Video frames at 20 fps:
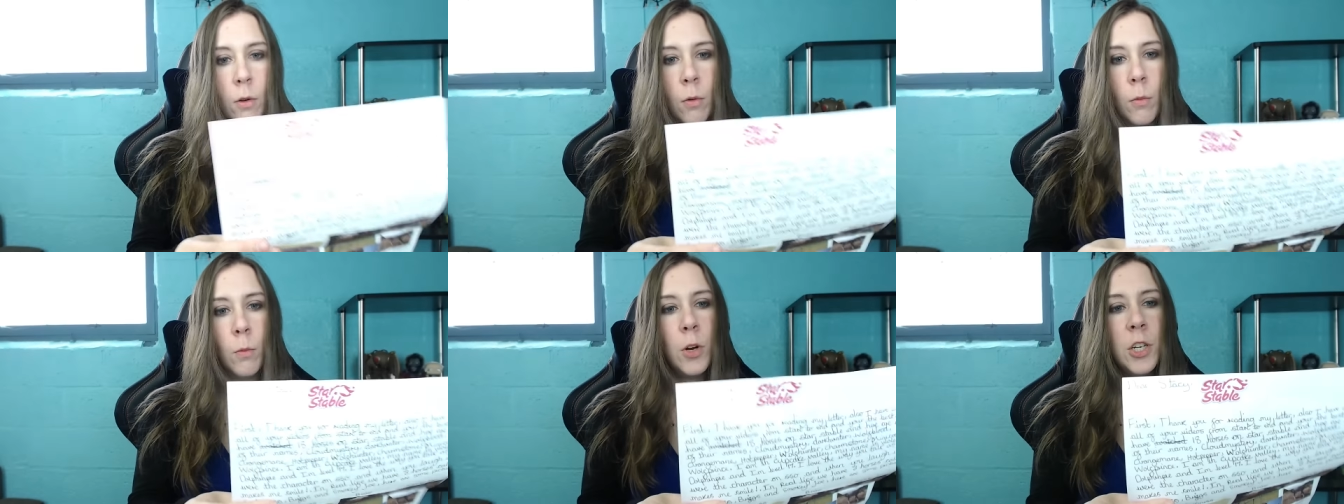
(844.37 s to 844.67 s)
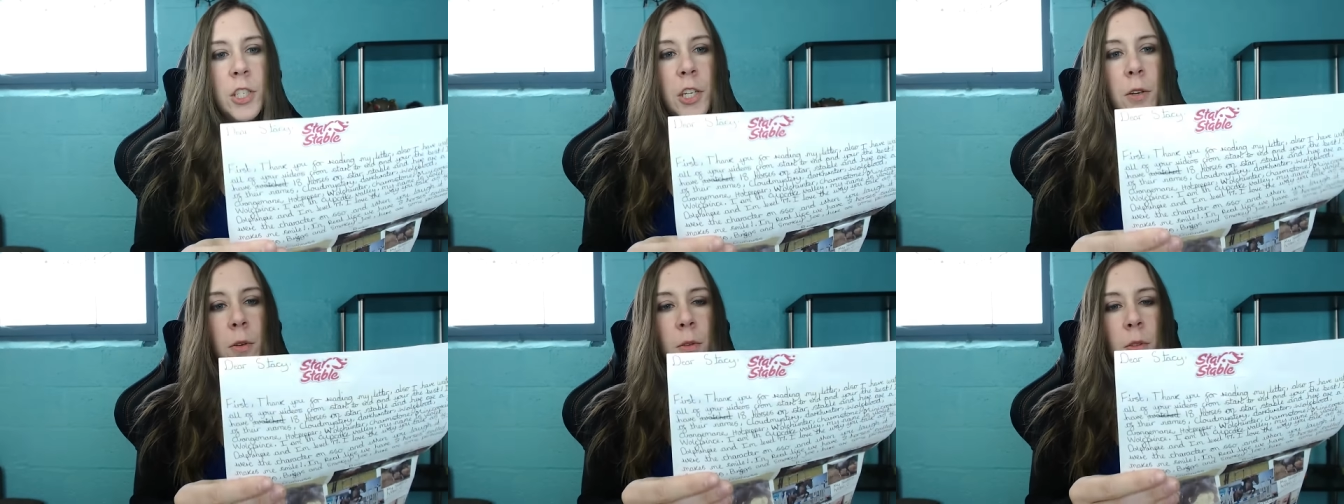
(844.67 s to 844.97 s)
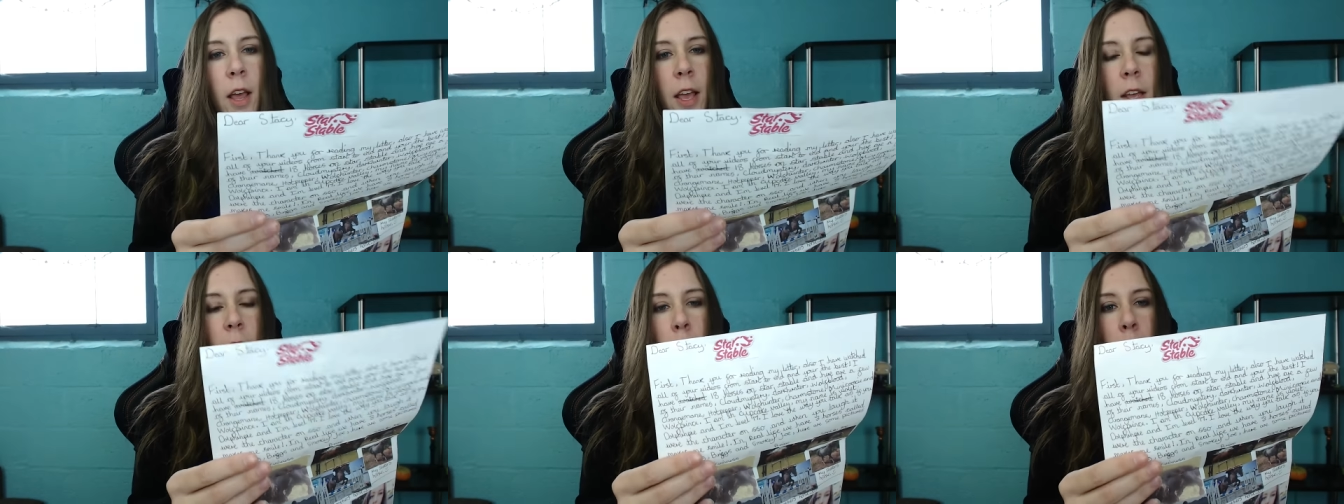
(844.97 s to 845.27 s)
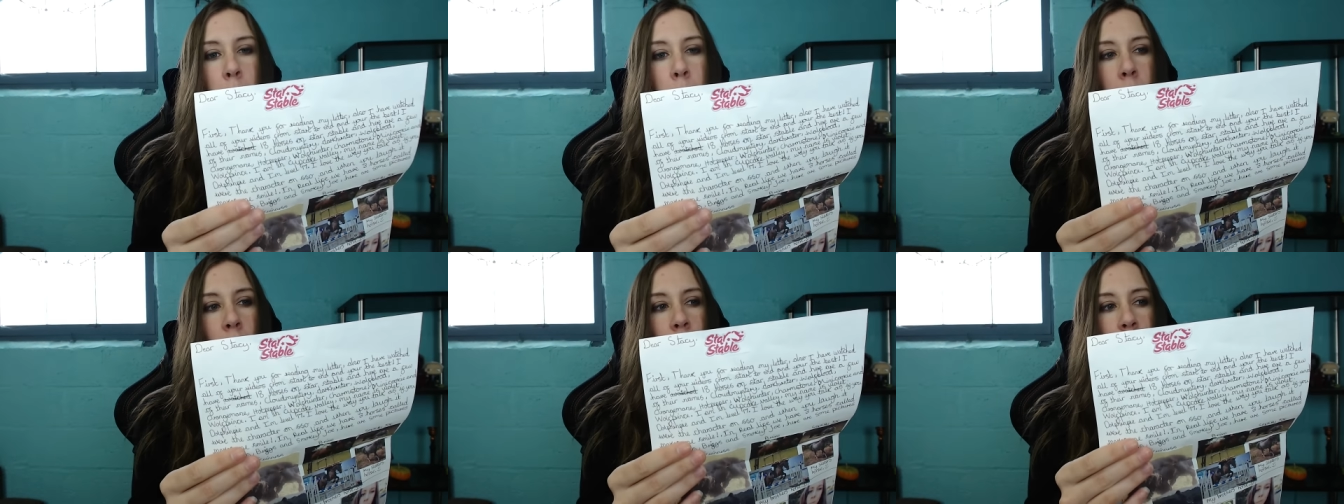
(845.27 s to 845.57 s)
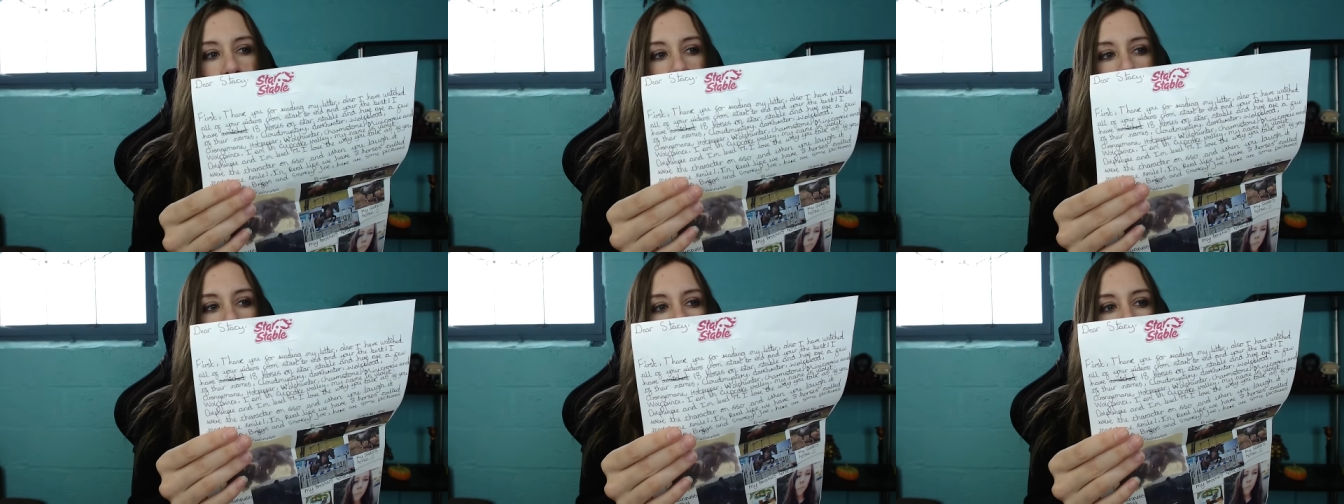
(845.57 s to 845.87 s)
What do you like
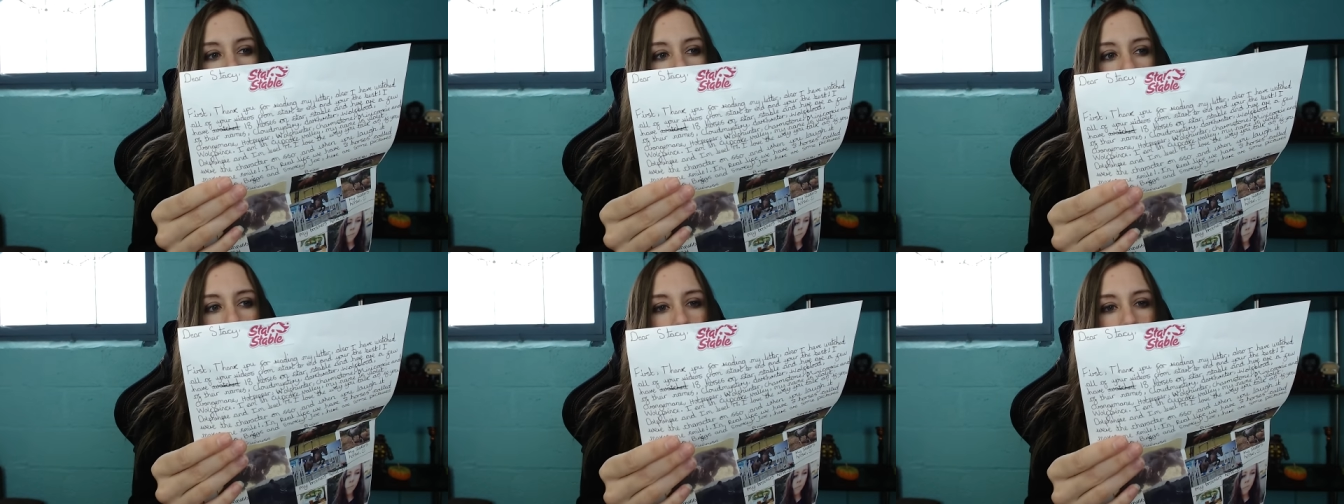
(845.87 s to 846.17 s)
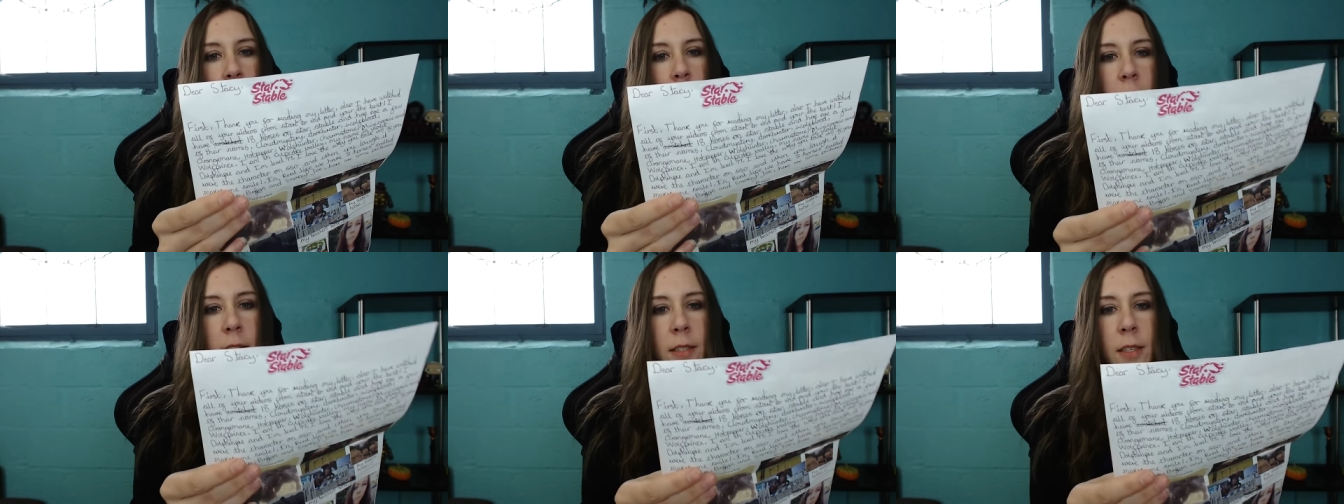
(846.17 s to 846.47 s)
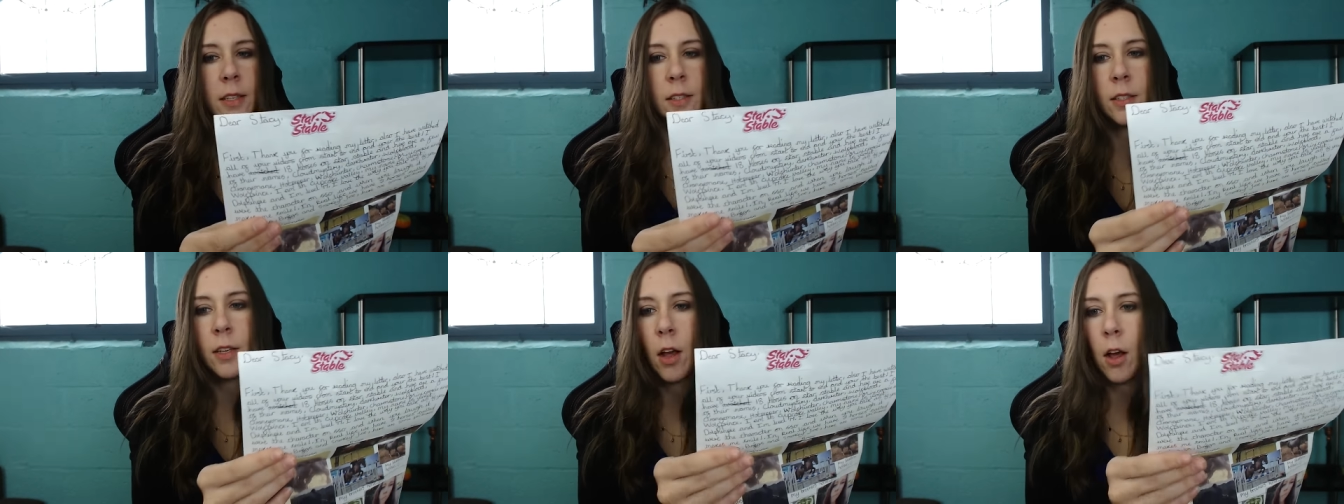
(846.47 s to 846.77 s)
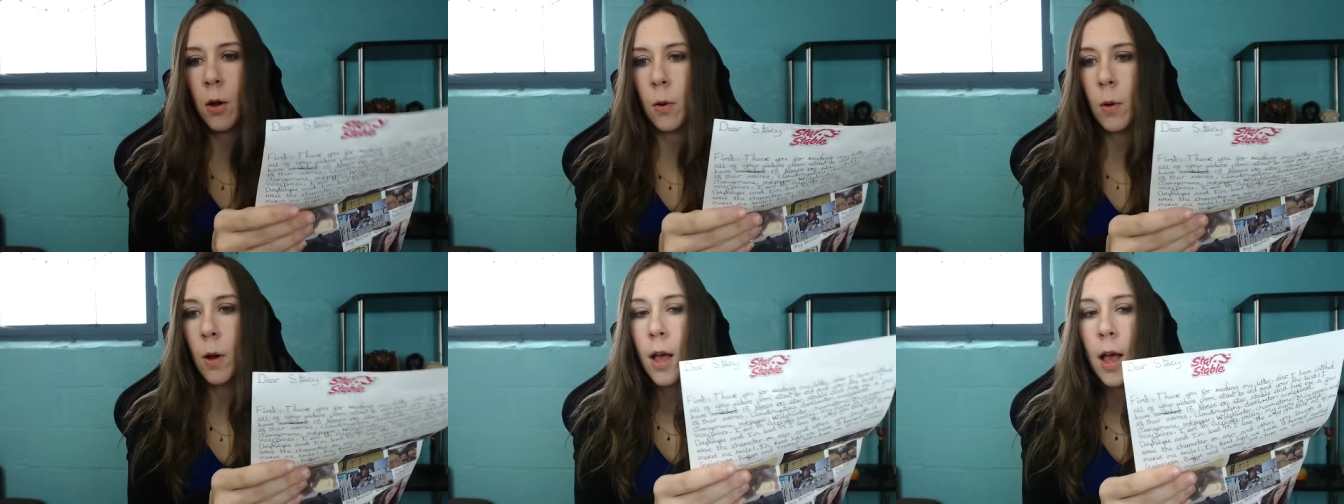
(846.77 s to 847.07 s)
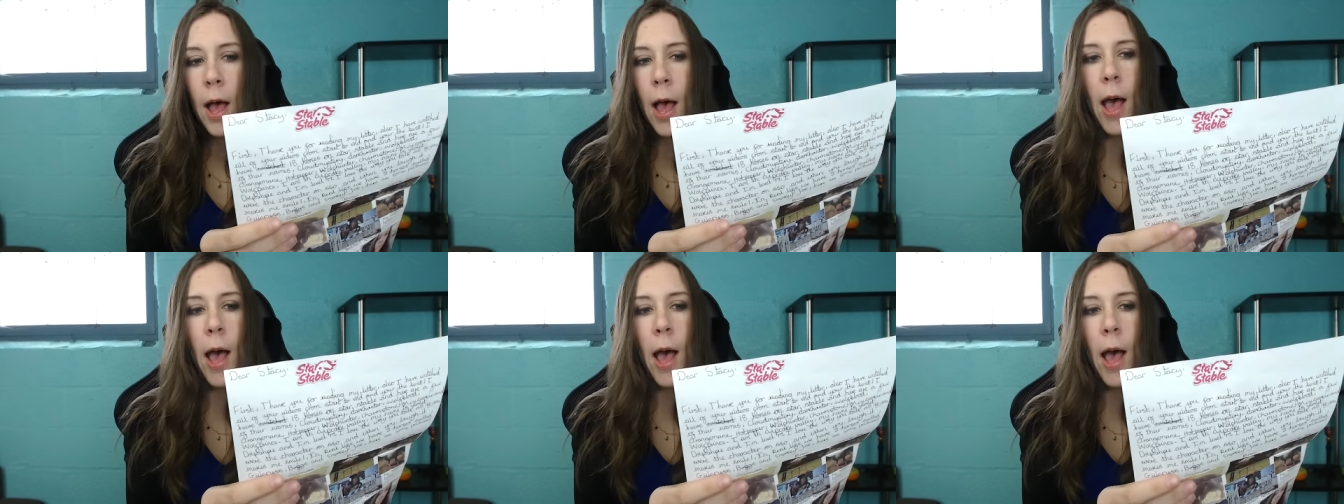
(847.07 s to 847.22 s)
most about SSO?